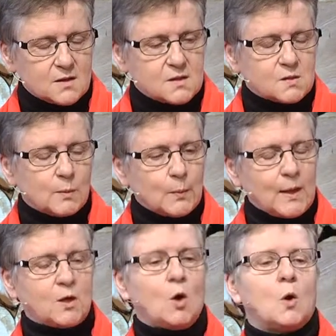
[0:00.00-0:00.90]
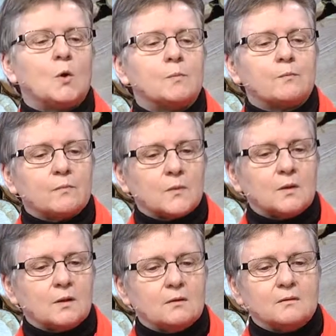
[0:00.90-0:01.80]
So we went home
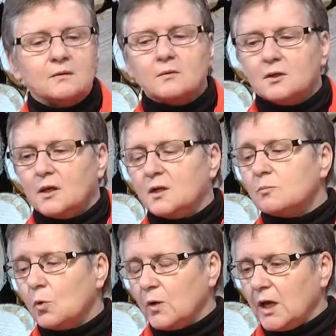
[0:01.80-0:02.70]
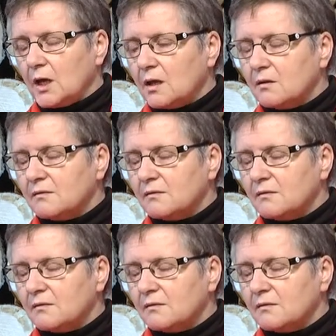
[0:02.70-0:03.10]
in mourning,